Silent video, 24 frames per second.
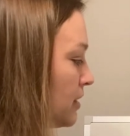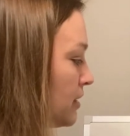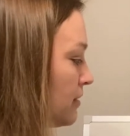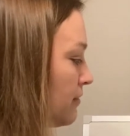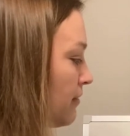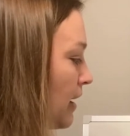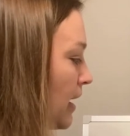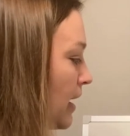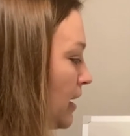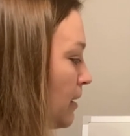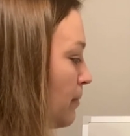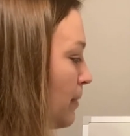
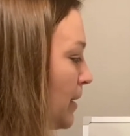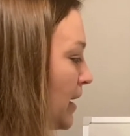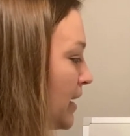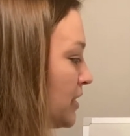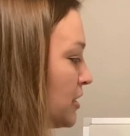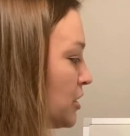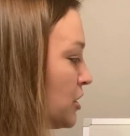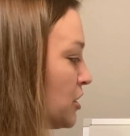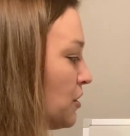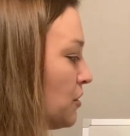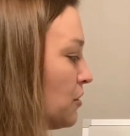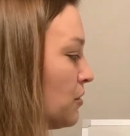divided by
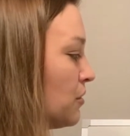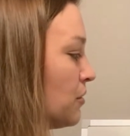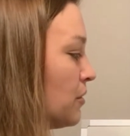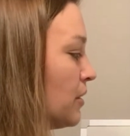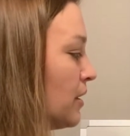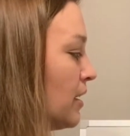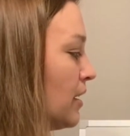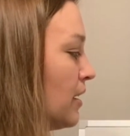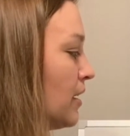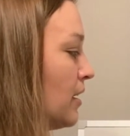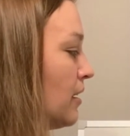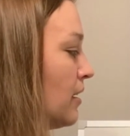two,
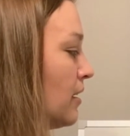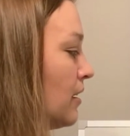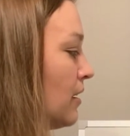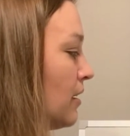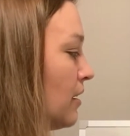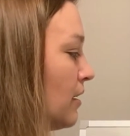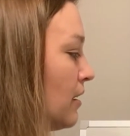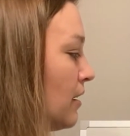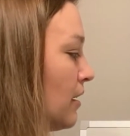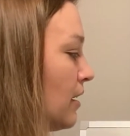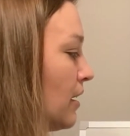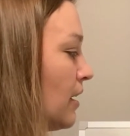
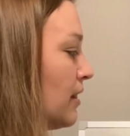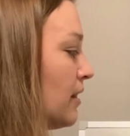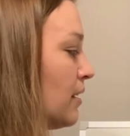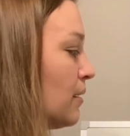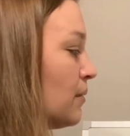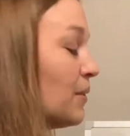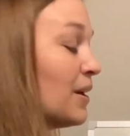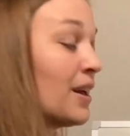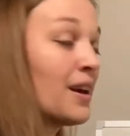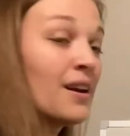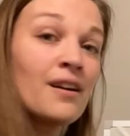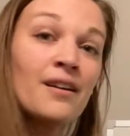and
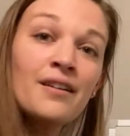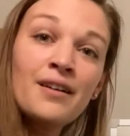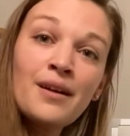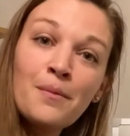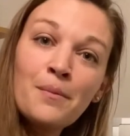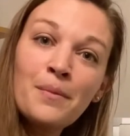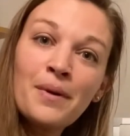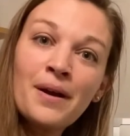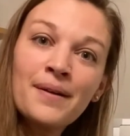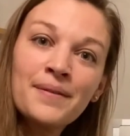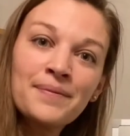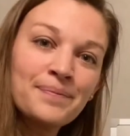then we get our
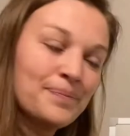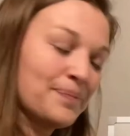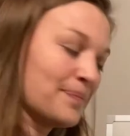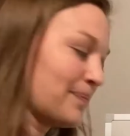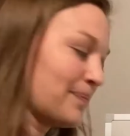number.